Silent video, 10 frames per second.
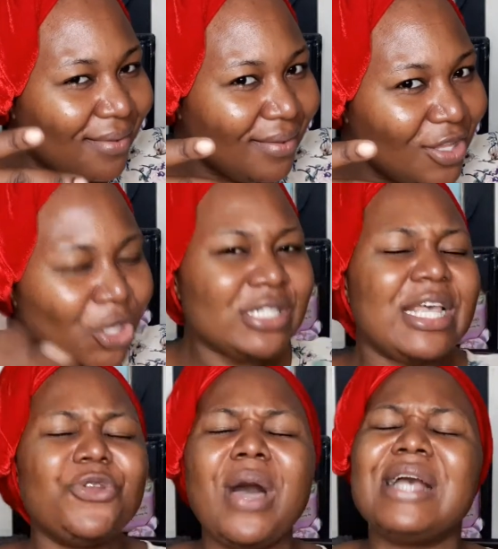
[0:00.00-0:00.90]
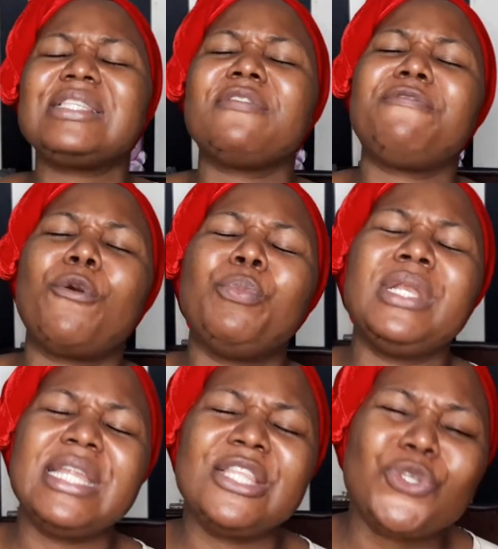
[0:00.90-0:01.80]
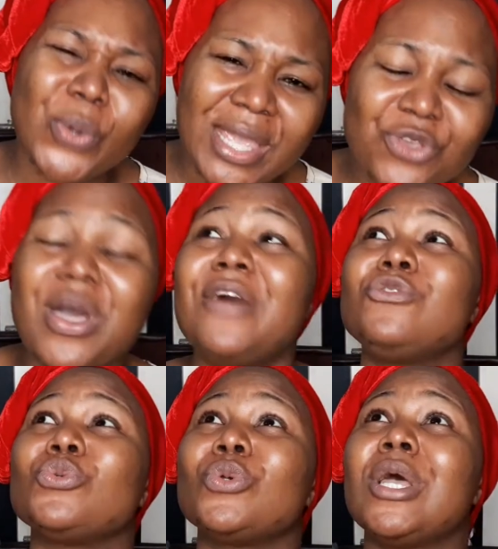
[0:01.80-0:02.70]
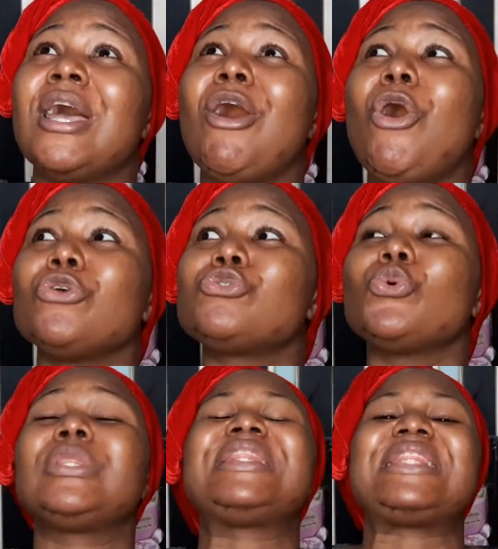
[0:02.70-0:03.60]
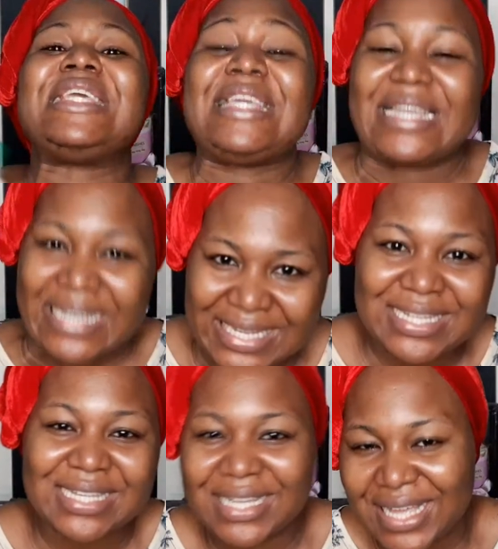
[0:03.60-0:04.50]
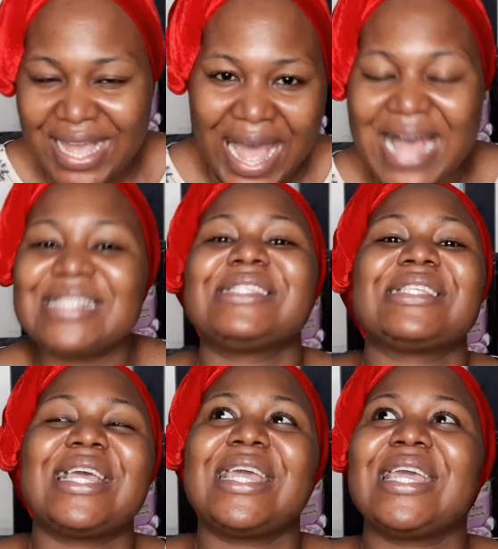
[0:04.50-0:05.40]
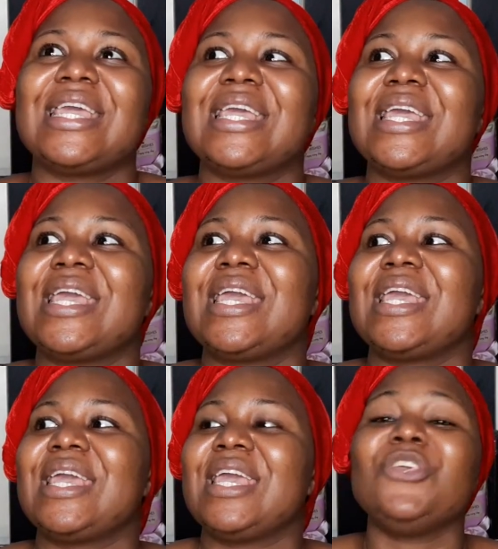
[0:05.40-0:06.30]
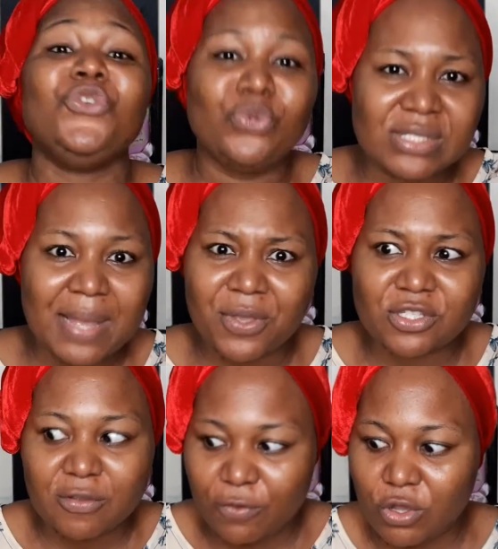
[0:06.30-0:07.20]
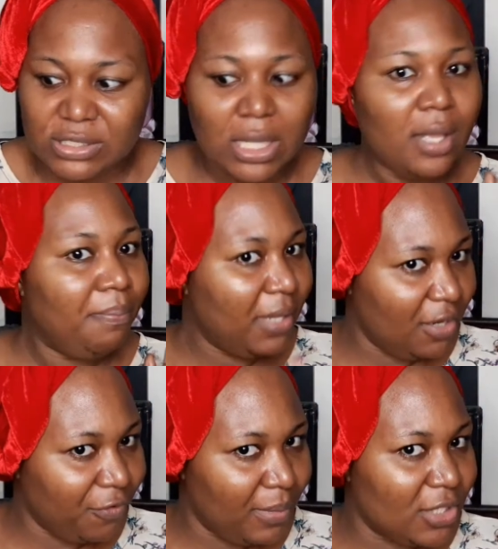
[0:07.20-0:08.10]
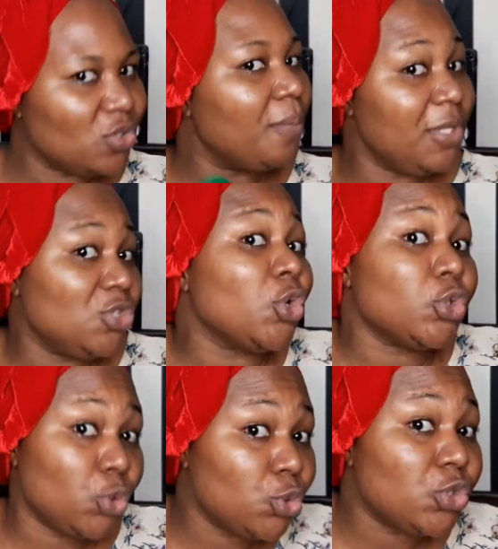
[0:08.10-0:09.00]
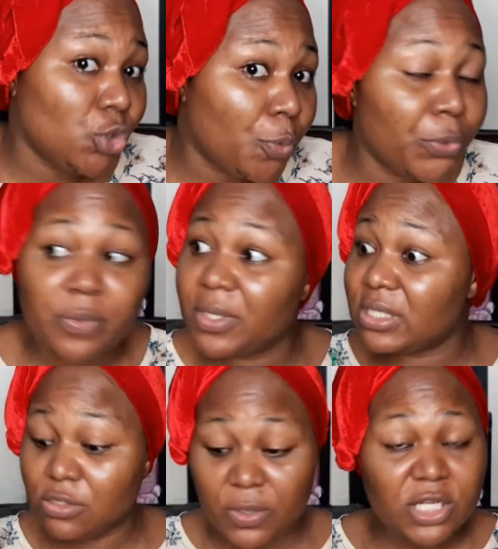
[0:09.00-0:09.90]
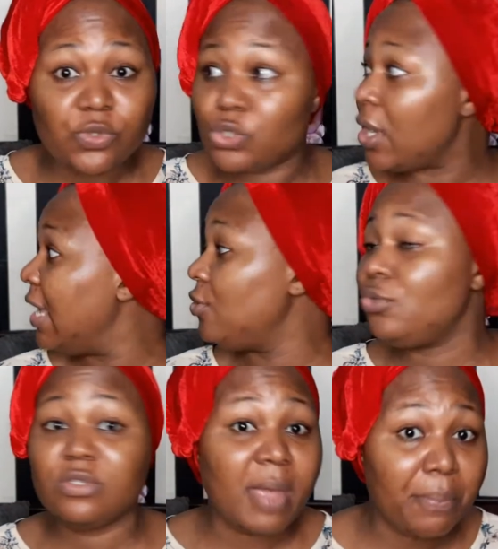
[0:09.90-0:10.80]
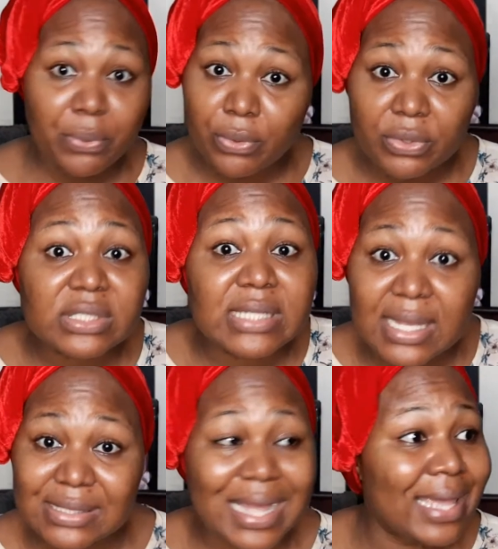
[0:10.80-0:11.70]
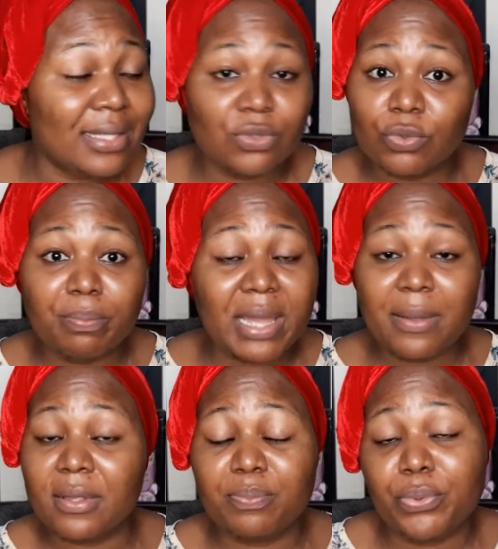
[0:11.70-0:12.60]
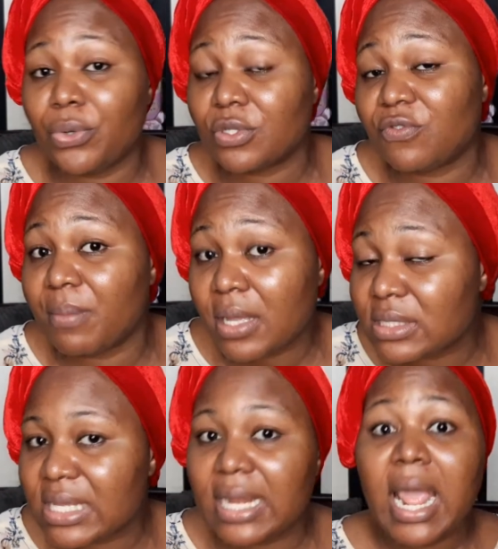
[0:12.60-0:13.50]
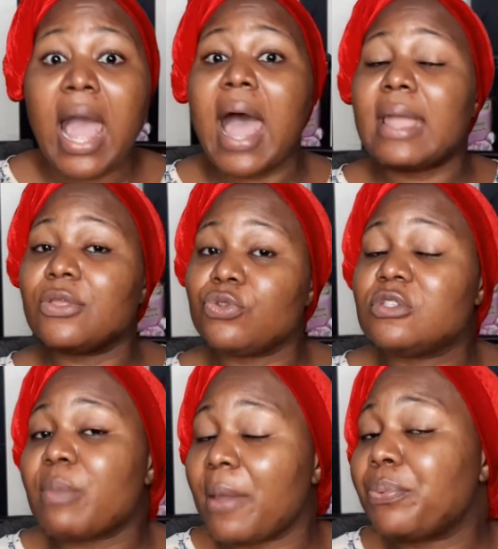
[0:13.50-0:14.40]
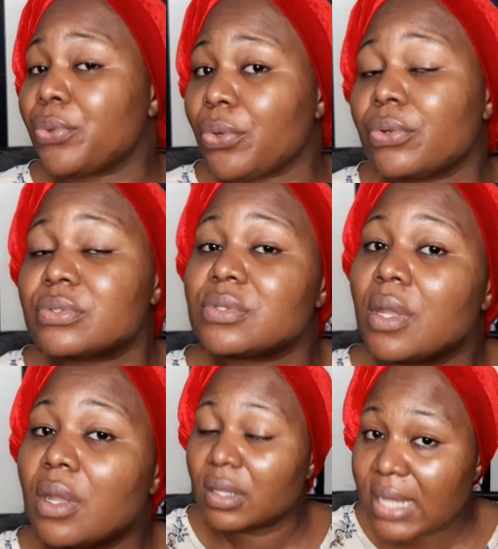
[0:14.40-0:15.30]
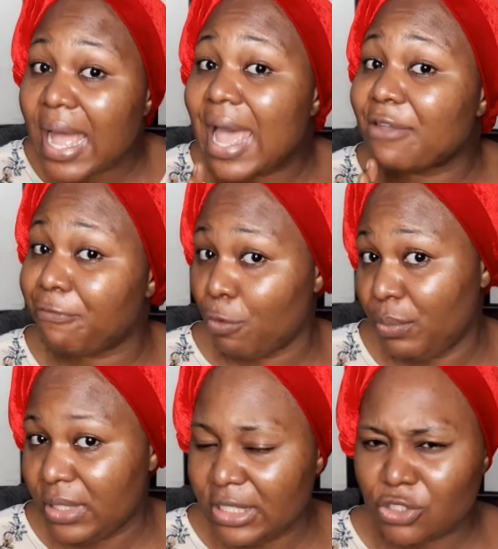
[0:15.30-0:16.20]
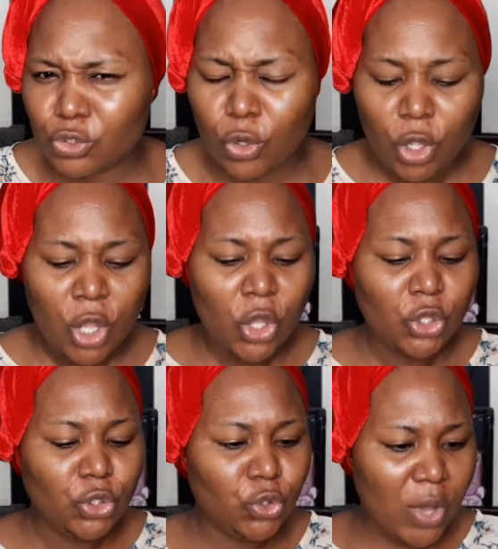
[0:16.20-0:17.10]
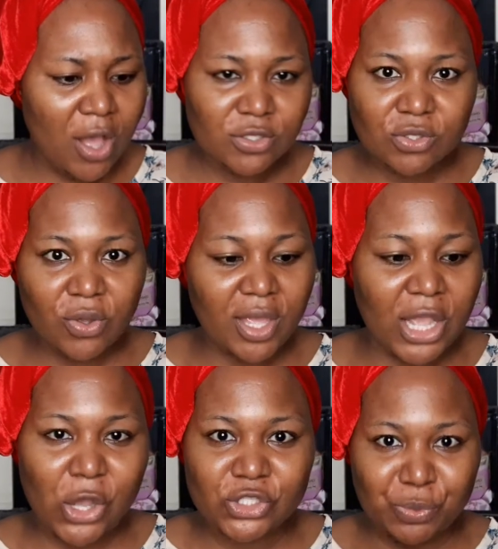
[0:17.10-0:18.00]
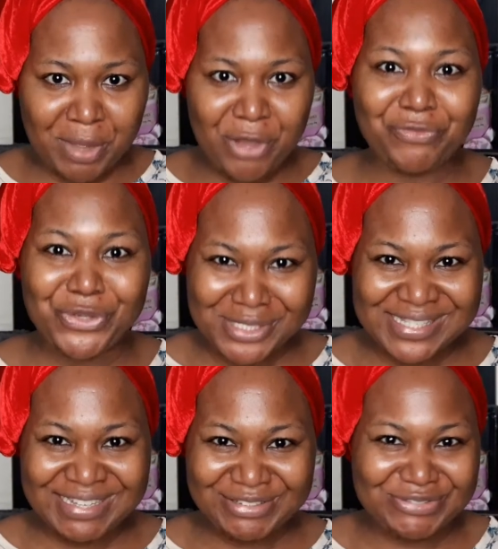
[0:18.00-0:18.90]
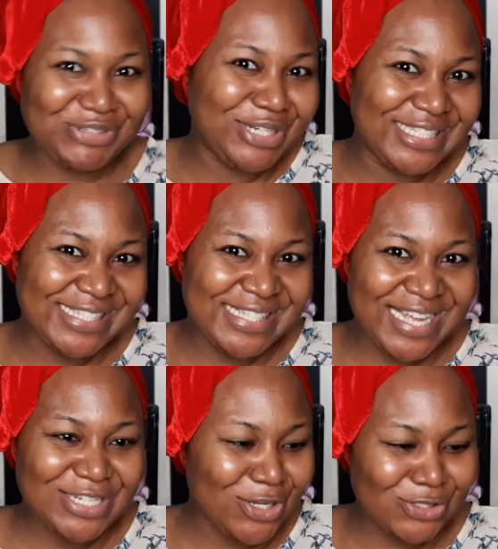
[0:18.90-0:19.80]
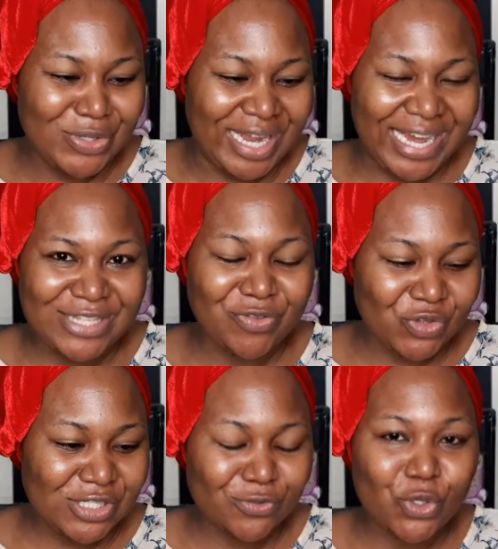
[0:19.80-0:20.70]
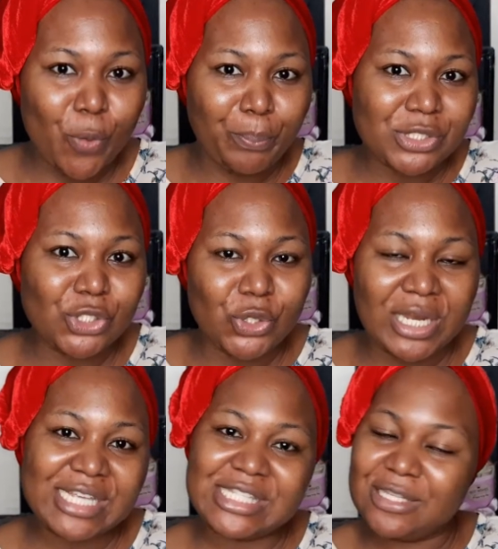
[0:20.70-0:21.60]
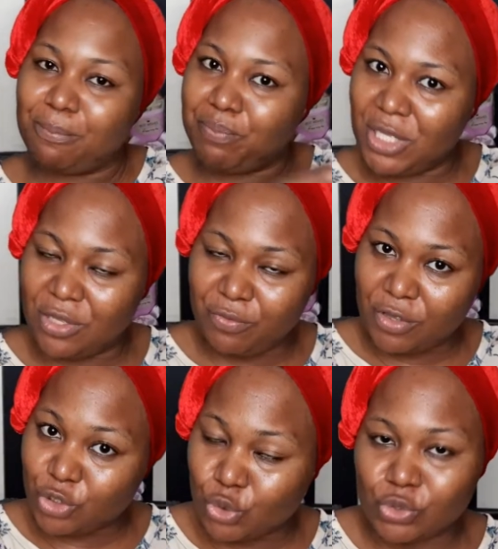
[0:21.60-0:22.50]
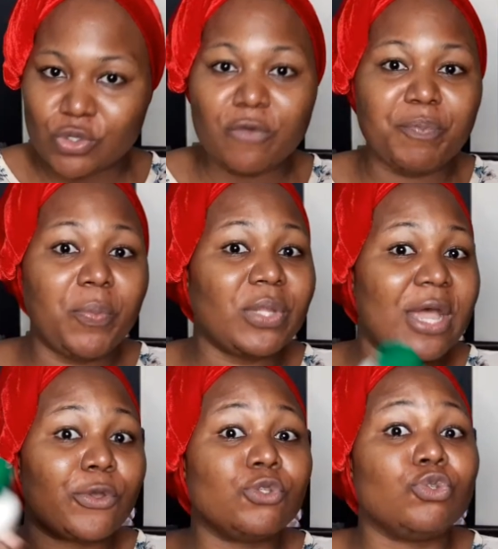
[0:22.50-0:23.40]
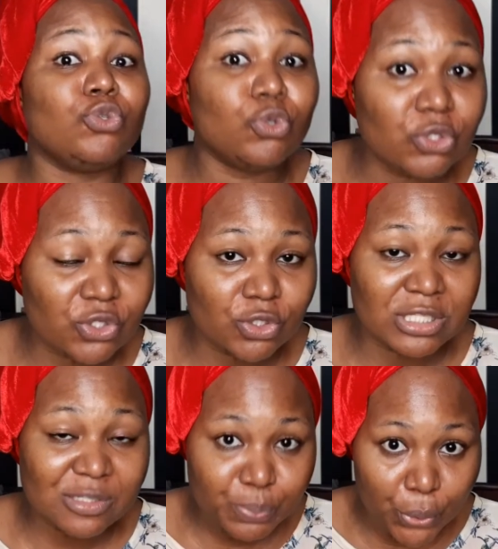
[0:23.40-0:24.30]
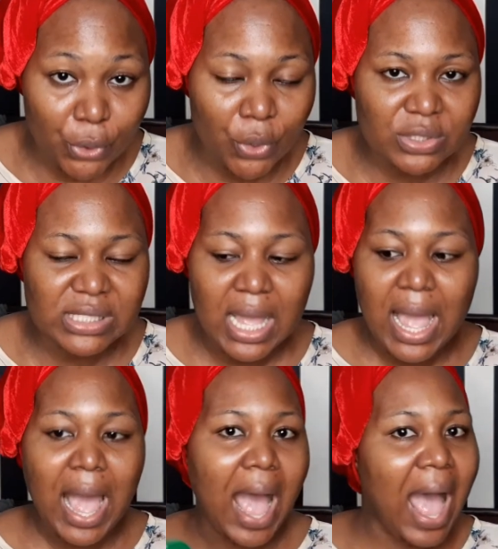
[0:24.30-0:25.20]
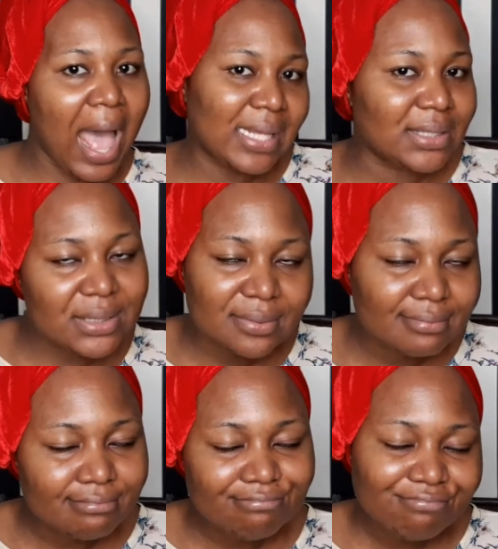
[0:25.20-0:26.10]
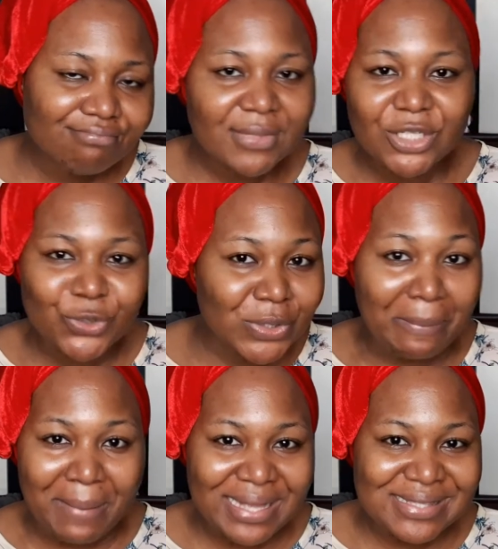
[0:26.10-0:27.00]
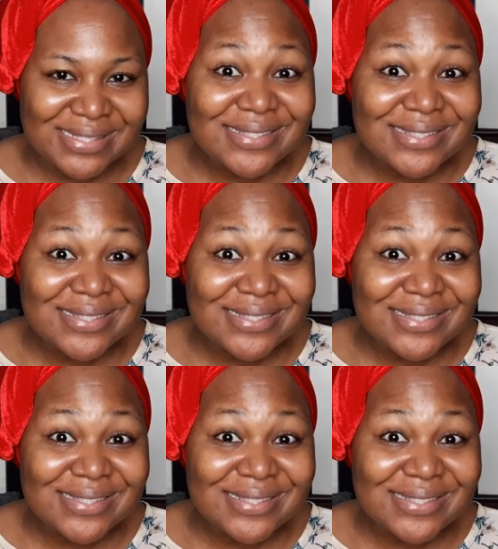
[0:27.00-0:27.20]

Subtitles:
You understand? You know, as a formulator, you have to also think as a user, because of course being a formulator means you're also using your product. Because to be honest with you, I use my products. Yes, I don't buy products from outside. I use my products that I formulate. So you are also a customer of yourself. You understand? You're also a client of yourself. So you're putting your legs in the shoes of people that are going to use these products and do the maths.